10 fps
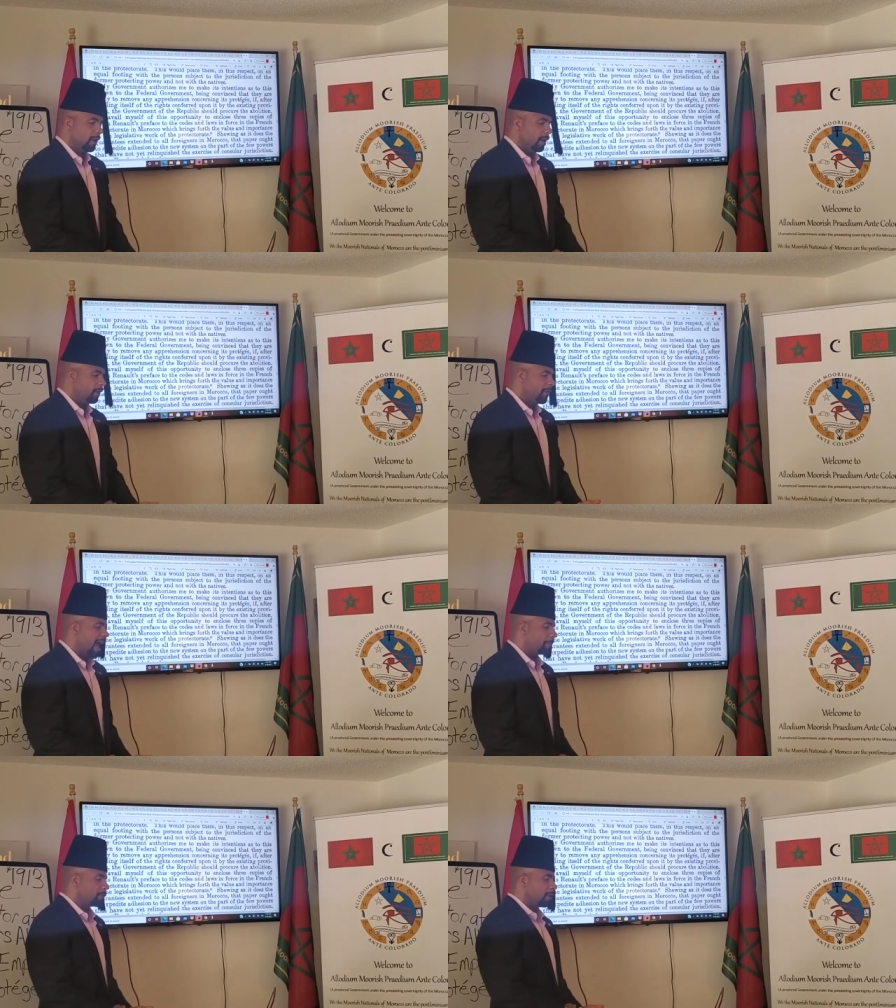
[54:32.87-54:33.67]
if
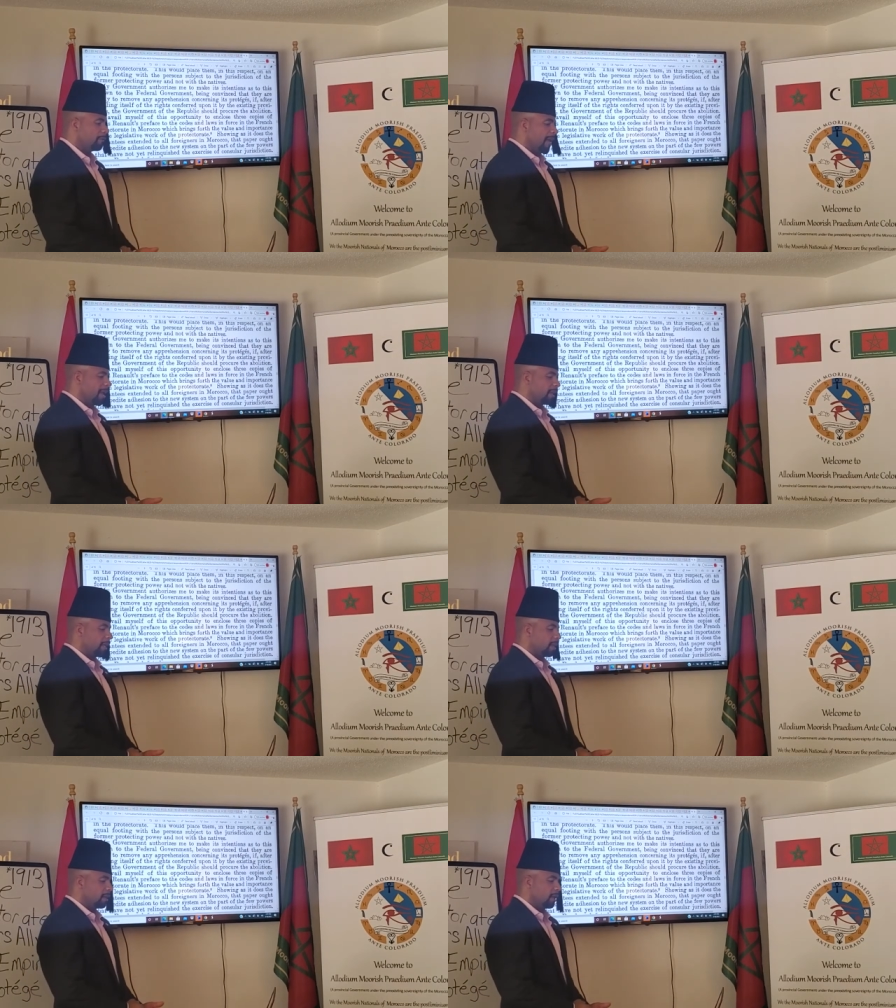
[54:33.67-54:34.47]
after
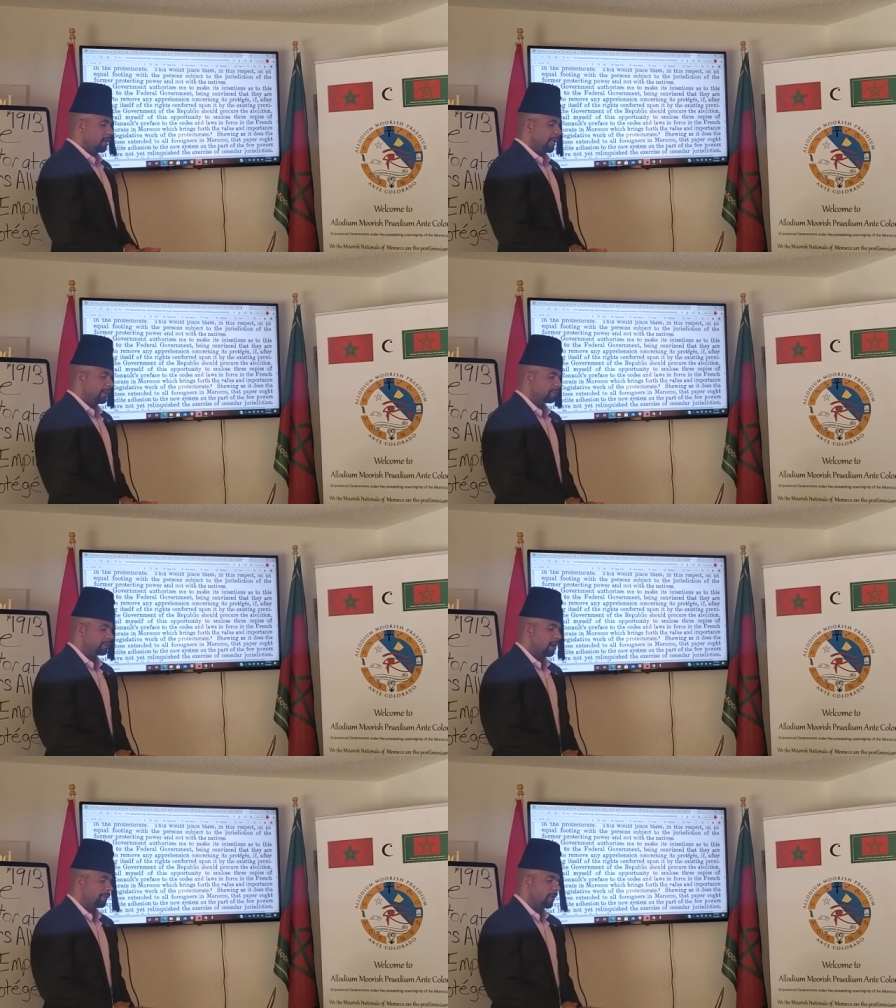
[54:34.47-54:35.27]
availing
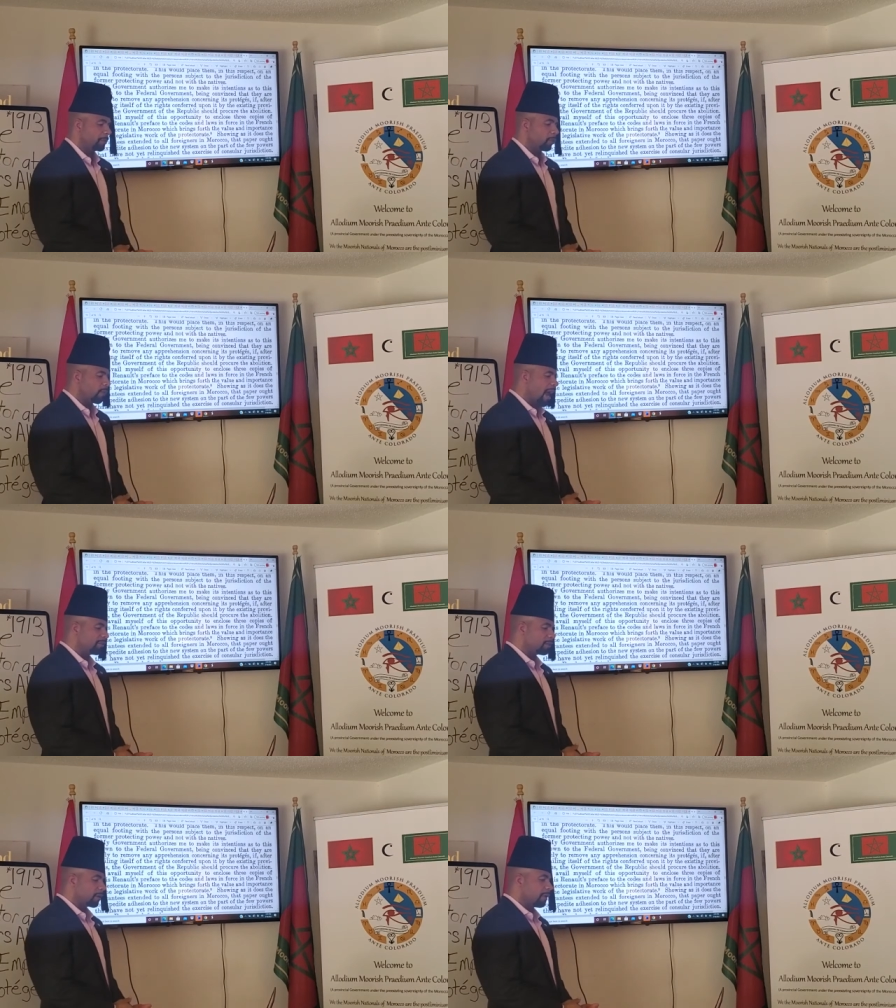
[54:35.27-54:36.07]
itself of the
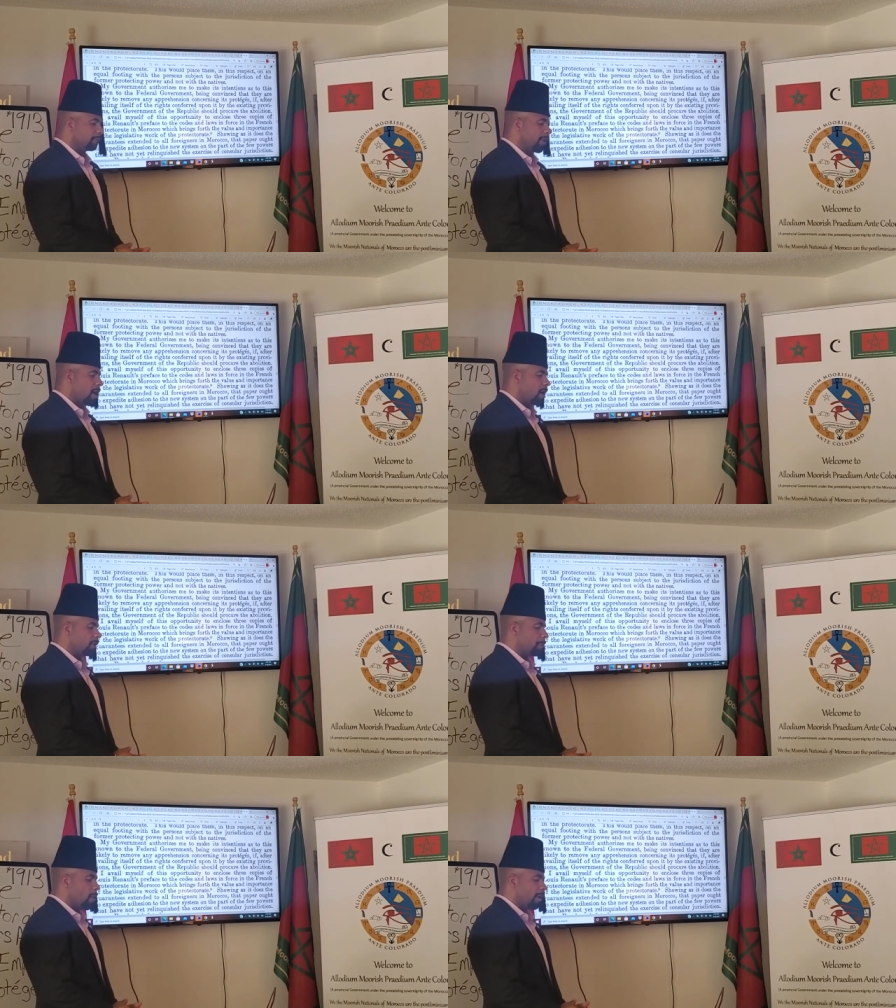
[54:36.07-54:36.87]
rights conferred
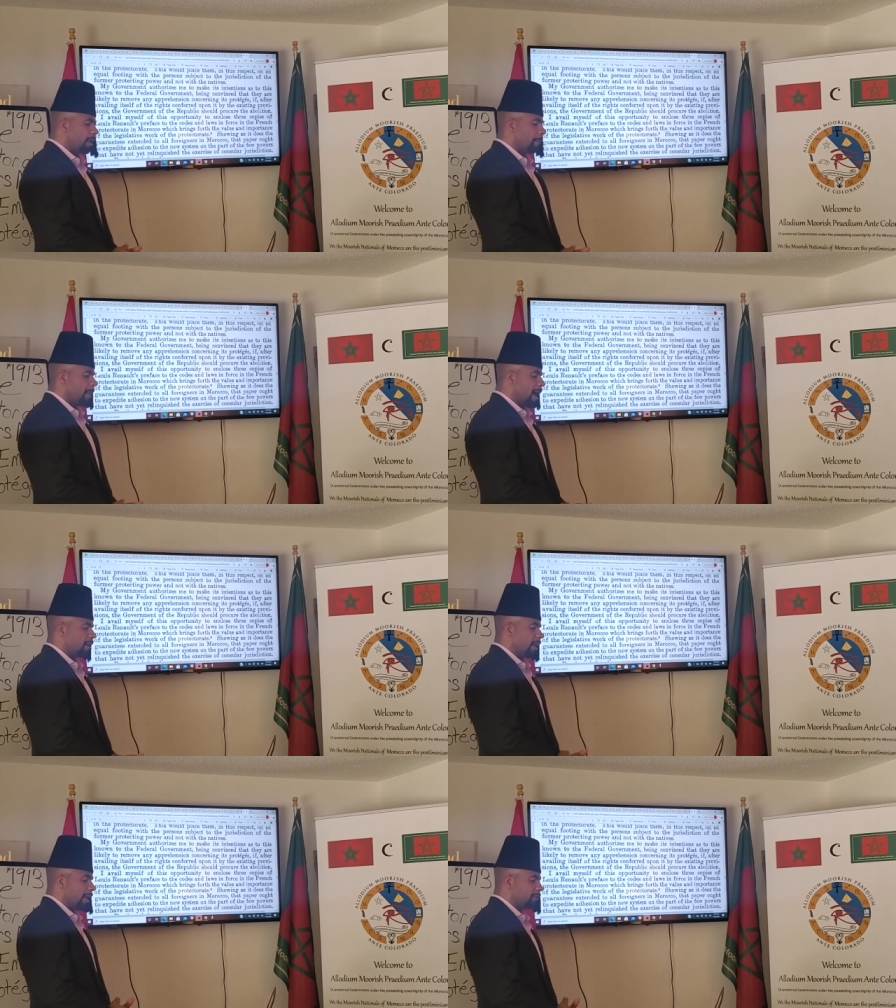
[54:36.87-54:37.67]
upon it by
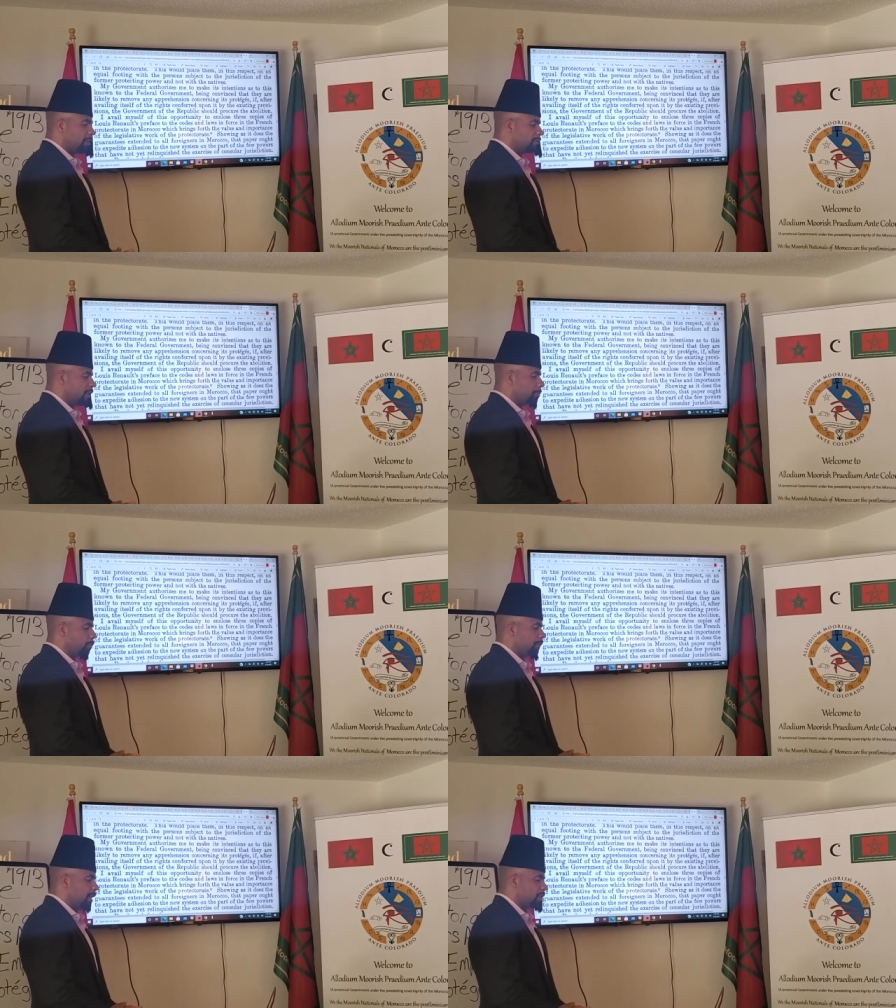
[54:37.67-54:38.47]
the existing
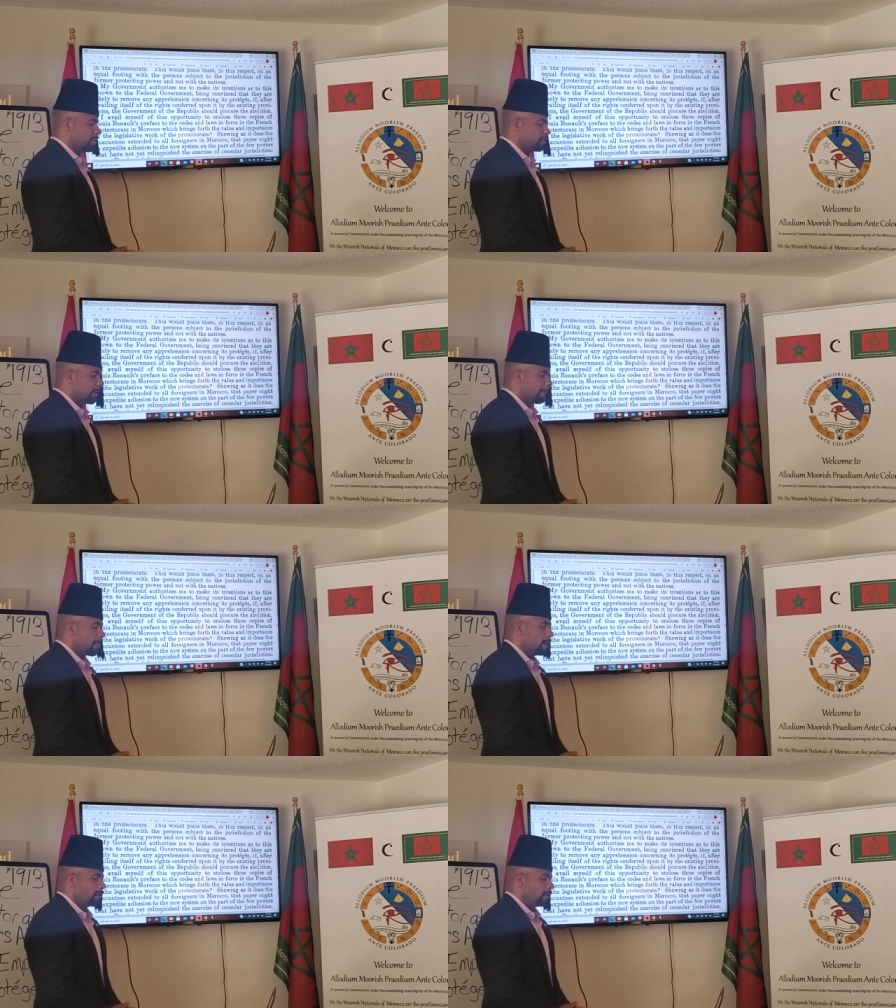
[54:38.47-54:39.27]
provisions,
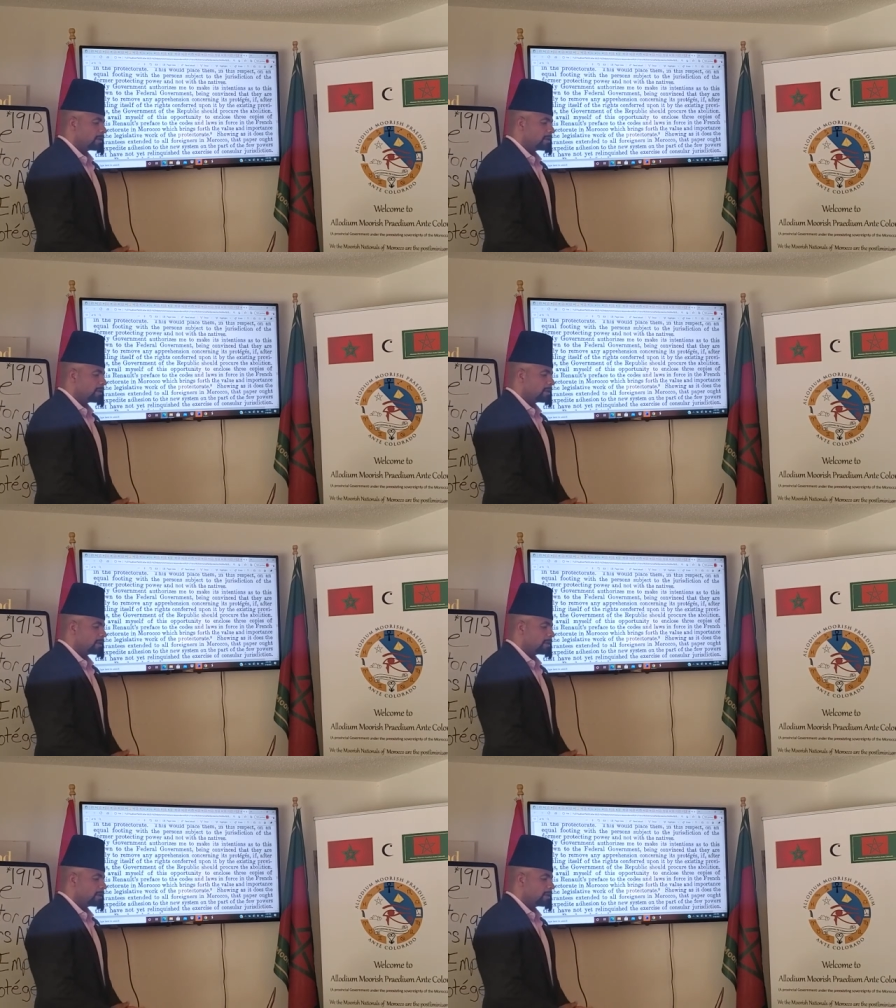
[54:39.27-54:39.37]
the